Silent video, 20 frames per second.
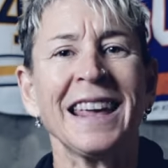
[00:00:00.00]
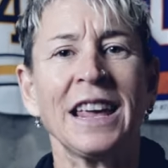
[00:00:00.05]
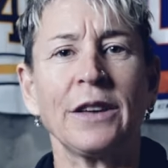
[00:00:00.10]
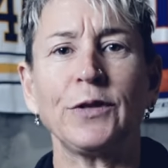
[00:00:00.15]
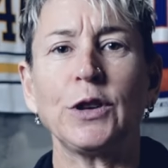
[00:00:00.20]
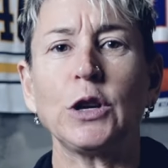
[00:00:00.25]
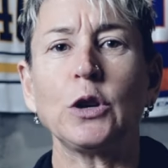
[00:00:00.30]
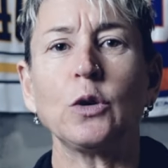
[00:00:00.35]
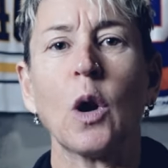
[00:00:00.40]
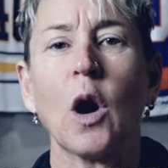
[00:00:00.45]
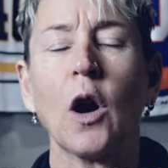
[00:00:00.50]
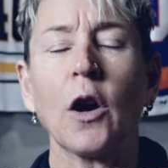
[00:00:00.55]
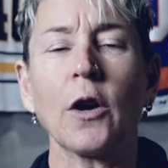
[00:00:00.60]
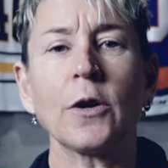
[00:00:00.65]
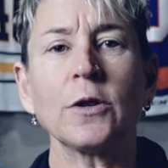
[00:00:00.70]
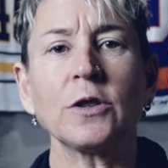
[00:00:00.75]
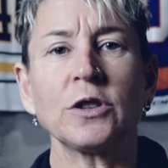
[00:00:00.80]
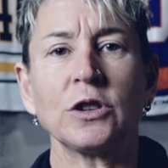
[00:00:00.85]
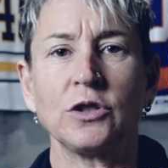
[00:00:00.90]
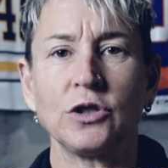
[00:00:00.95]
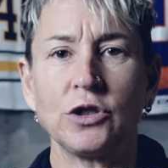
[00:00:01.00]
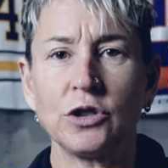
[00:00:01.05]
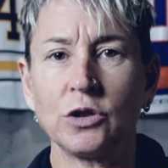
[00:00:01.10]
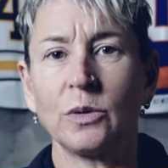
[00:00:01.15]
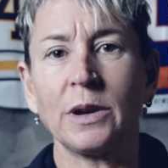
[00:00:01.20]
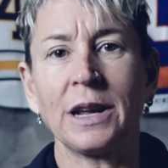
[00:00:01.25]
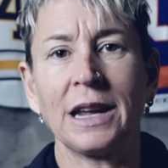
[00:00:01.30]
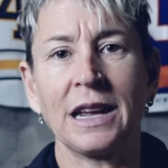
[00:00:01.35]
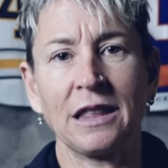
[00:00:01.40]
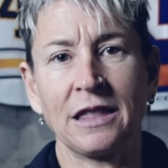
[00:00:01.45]
if you aren't
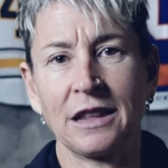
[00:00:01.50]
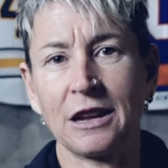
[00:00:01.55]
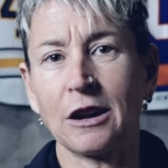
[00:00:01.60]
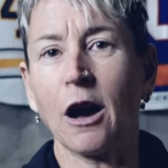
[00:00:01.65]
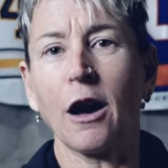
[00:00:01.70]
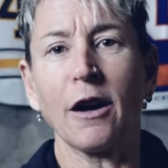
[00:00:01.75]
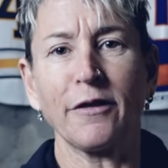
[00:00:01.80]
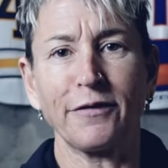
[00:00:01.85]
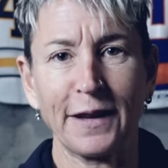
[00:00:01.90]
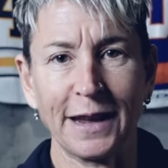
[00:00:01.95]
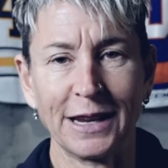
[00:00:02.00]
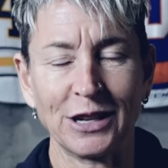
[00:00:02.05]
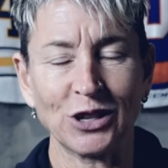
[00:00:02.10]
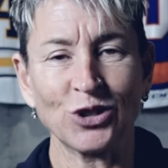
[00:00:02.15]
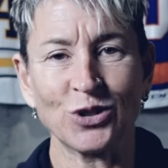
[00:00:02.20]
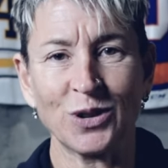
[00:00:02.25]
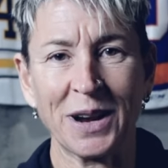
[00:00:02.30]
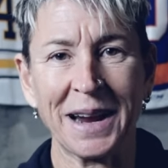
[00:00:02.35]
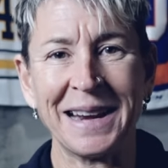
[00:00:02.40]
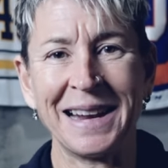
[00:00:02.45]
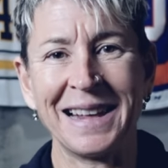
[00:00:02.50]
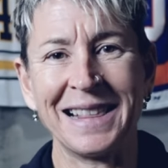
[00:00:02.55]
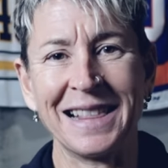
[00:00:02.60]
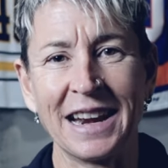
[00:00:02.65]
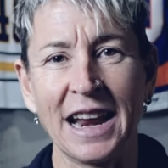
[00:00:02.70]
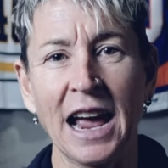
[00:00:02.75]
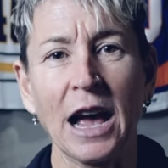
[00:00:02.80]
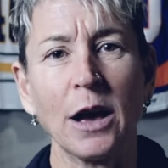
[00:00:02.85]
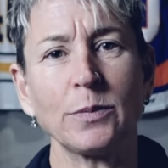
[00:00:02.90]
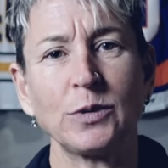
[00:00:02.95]
doing the off-ice training
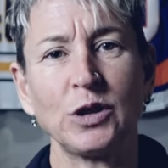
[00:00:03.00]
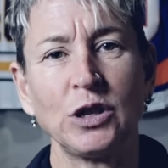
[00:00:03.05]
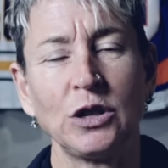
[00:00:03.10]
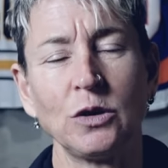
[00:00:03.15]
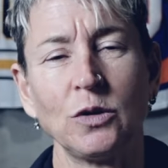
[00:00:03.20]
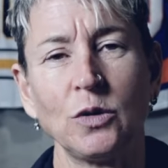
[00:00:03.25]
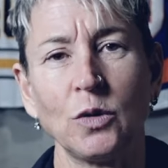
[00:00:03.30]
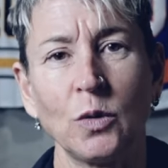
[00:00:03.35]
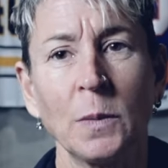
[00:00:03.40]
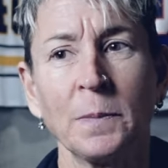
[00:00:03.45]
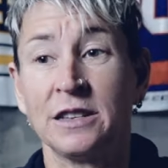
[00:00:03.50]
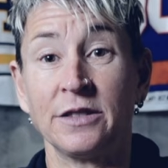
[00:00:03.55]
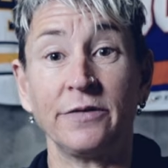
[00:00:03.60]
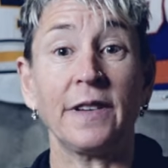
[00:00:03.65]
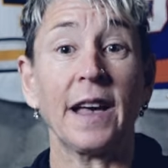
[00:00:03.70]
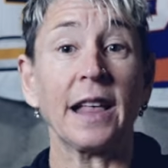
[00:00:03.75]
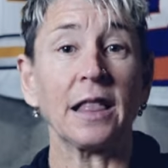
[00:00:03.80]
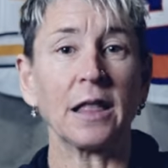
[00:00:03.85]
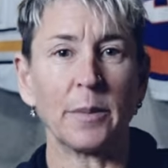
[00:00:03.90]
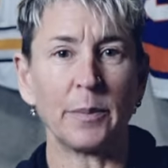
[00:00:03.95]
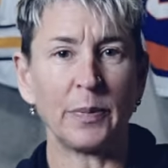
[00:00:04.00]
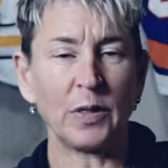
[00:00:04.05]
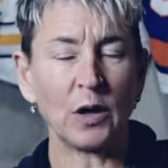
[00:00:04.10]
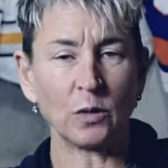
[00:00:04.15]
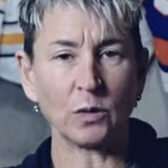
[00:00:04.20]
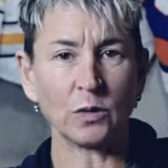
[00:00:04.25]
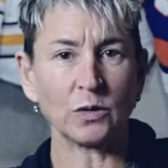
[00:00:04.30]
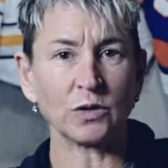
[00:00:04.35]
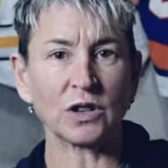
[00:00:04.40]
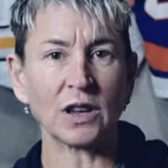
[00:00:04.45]
that helps you develop
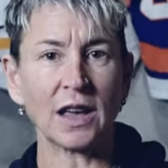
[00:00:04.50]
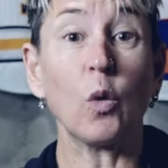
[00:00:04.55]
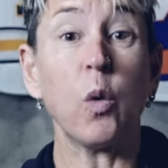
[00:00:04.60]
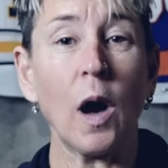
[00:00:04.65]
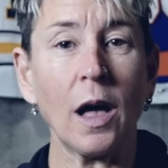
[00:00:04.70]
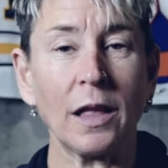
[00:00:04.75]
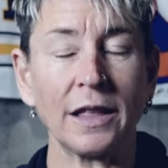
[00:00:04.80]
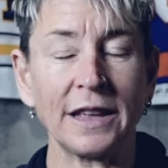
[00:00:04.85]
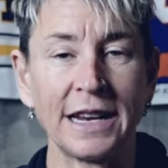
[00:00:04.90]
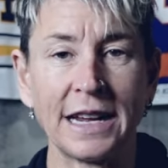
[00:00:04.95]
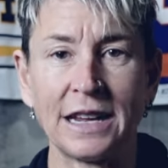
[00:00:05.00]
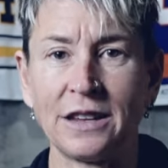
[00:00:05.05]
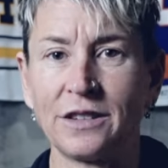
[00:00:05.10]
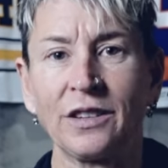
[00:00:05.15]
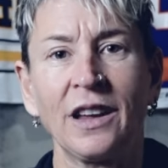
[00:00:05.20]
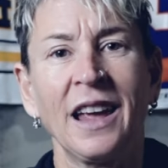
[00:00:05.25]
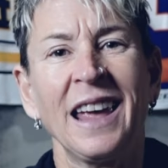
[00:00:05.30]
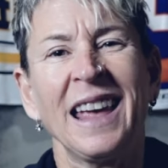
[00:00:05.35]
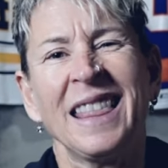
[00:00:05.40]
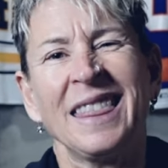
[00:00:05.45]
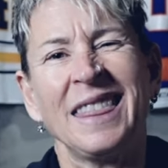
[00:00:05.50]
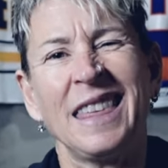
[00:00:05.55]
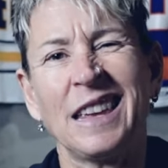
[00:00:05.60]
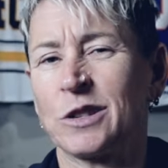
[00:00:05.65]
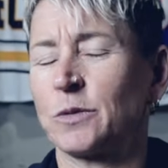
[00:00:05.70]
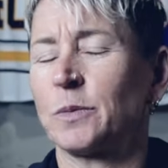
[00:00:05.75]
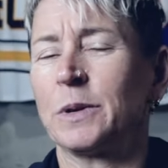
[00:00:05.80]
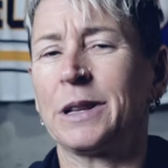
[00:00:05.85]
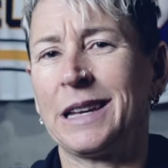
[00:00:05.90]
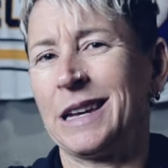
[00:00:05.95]
those qualities,
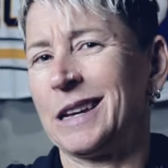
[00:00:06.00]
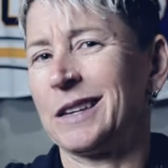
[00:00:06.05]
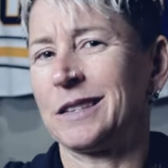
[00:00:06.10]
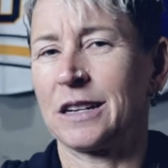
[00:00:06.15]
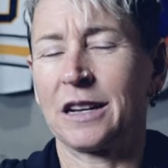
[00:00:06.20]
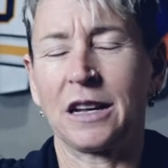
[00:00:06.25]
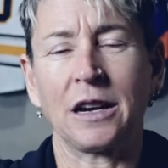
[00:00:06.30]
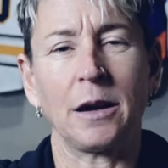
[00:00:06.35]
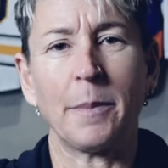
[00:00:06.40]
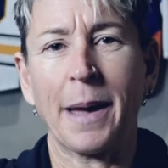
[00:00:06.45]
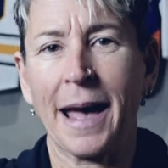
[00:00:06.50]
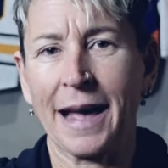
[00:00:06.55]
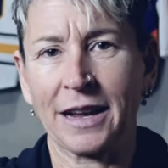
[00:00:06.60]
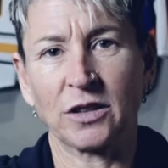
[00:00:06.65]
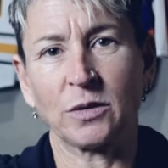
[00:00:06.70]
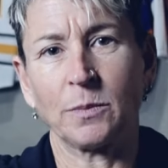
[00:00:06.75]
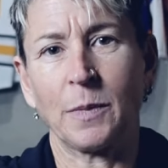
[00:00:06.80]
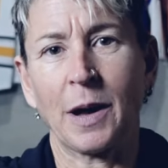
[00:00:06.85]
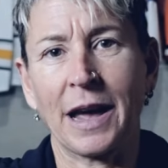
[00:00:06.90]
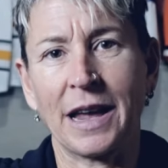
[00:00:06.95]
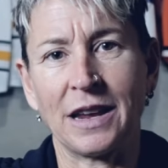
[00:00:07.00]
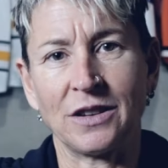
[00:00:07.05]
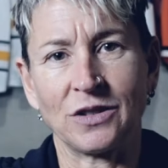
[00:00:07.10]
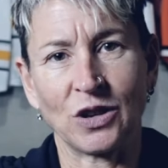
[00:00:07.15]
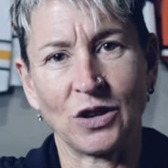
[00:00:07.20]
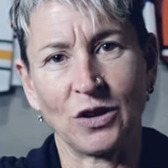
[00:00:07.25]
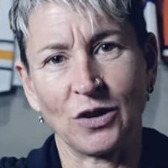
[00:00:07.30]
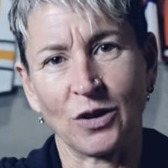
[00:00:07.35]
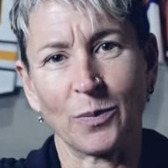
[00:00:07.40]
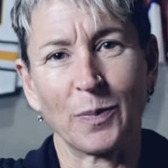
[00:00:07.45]
this really isn't going to
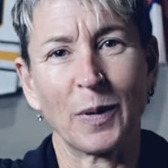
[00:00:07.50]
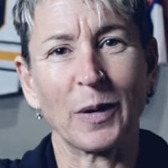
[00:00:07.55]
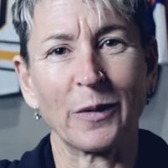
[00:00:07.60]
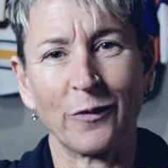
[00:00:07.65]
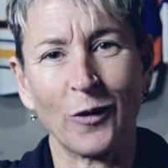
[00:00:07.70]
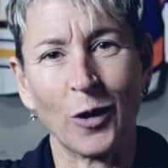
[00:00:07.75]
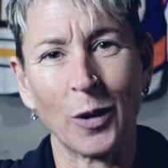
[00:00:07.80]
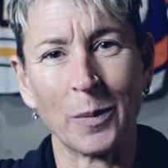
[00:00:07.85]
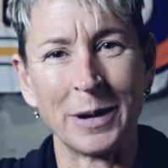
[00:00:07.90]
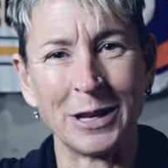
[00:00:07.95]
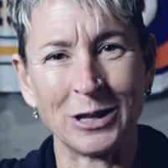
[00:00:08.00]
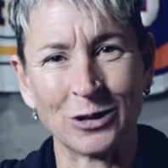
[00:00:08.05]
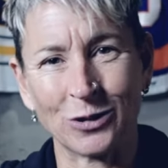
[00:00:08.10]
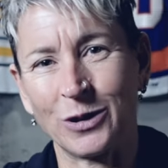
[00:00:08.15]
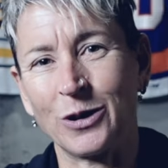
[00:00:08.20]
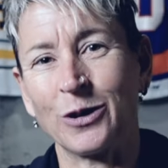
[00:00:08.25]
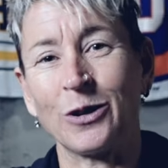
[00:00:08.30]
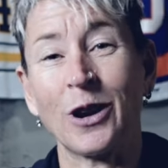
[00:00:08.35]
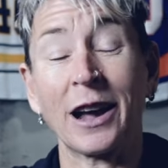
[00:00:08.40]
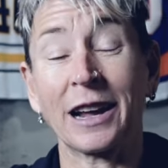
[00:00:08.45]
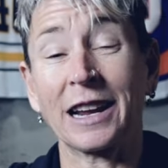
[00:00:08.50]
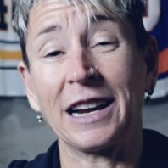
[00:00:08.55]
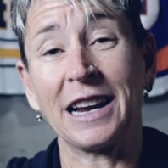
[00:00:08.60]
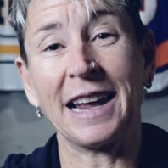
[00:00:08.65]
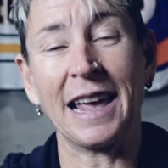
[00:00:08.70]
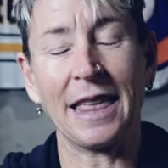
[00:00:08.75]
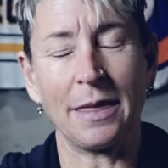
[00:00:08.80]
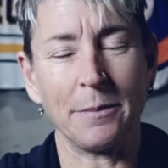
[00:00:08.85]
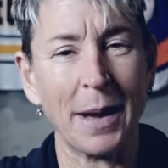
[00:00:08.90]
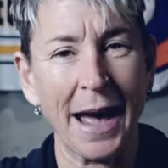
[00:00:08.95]
maximize your performance, or you're not going to
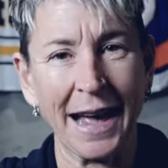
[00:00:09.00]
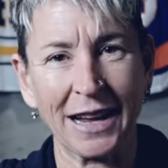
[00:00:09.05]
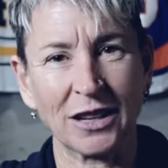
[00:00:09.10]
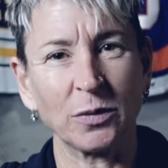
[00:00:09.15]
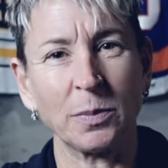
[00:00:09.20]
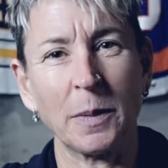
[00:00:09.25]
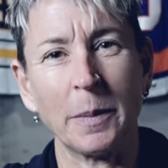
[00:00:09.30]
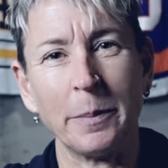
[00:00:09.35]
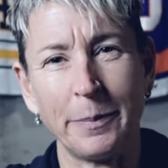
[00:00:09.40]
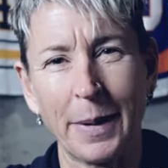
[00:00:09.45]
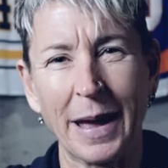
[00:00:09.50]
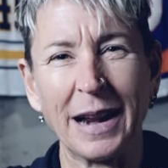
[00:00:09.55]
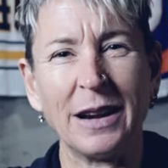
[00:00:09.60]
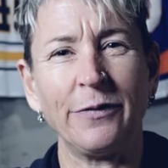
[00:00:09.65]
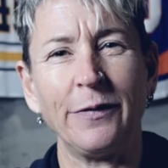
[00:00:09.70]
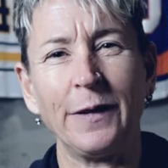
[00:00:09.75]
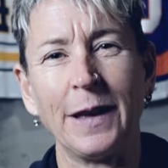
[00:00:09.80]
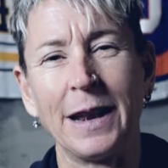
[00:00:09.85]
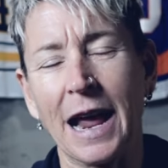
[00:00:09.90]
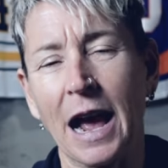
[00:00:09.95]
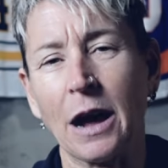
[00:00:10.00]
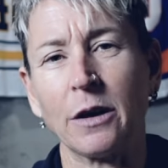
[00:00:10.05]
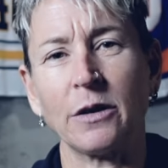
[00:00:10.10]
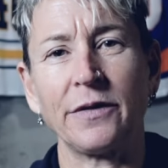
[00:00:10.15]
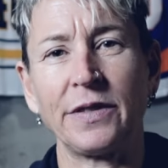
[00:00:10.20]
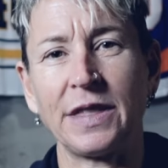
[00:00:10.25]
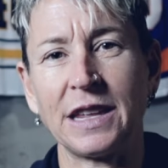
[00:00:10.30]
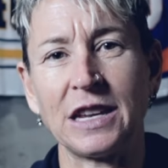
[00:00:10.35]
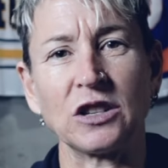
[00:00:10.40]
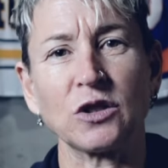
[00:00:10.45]
get maximum benefit out
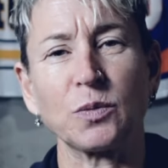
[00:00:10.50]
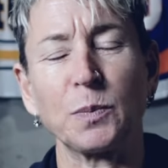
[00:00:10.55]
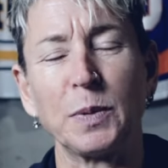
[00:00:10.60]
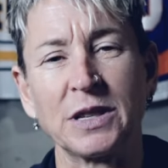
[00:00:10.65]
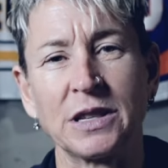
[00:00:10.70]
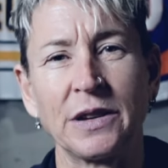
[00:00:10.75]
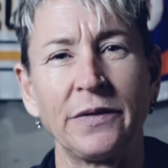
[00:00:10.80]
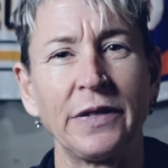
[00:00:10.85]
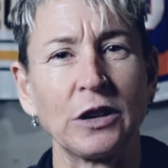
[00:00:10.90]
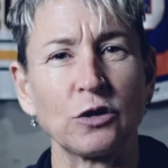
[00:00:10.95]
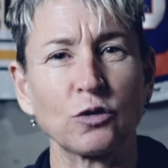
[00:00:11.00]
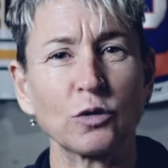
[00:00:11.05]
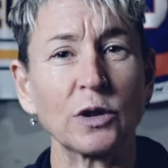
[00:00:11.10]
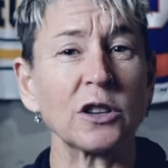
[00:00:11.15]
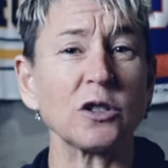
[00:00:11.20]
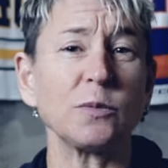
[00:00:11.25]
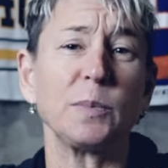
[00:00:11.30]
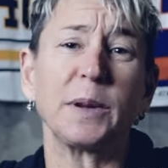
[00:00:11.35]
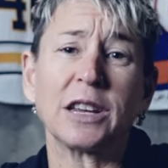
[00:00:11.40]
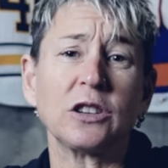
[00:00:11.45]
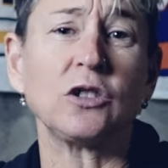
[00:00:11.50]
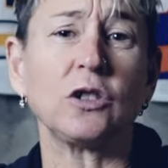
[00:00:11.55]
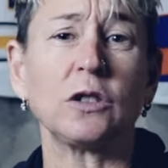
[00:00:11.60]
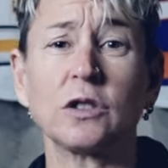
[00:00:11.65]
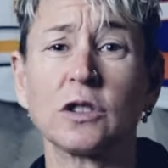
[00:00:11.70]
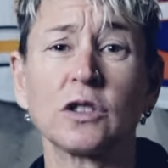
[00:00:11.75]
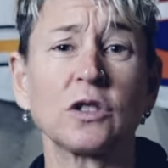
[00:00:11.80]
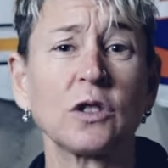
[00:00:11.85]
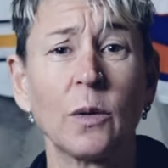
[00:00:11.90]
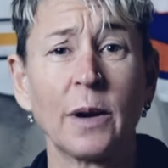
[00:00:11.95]
of these specific drills because you
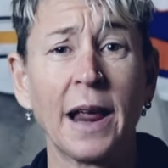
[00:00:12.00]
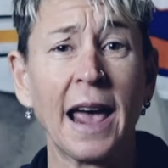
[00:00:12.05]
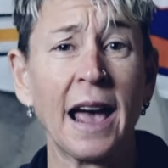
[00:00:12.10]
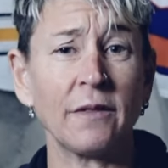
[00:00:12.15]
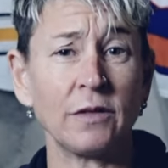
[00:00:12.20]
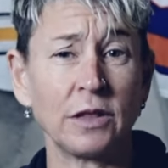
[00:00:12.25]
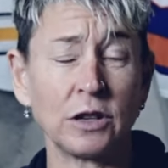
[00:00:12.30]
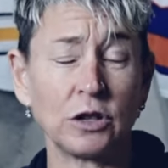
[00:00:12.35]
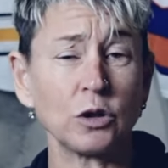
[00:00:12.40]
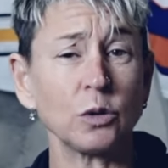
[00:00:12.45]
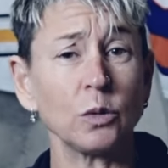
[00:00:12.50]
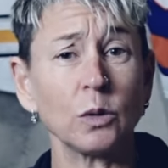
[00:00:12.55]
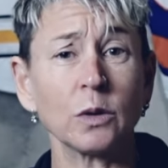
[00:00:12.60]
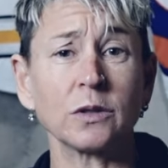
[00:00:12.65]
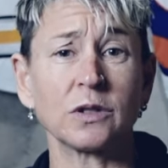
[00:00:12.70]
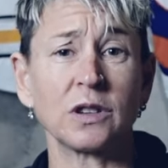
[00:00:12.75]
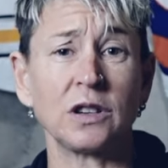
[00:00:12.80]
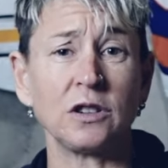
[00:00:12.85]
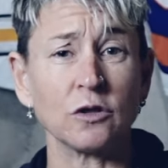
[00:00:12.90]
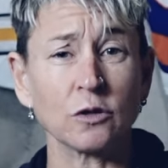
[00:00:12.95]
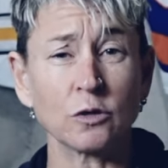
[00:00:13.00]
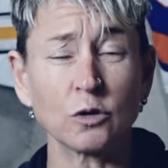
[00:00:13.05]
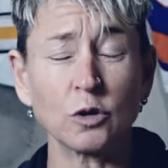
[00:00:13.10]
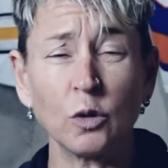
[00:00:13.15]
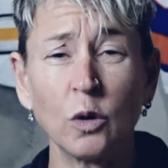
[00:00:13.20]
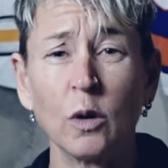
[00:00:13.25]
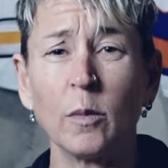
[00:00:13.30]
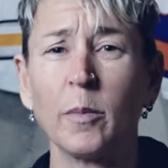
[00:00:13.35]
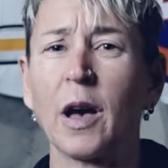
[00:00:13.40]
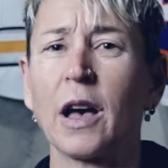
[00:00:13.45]
just don't have the tools in your
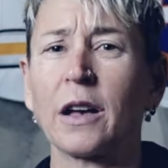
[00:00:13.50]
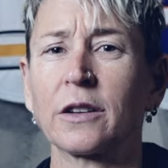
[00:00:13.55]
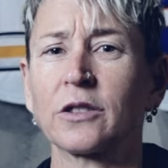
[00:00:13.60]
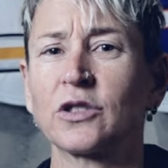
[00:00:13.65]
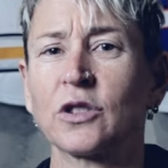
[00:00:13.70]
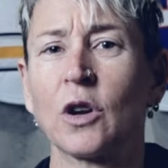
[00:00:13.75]
toolbox.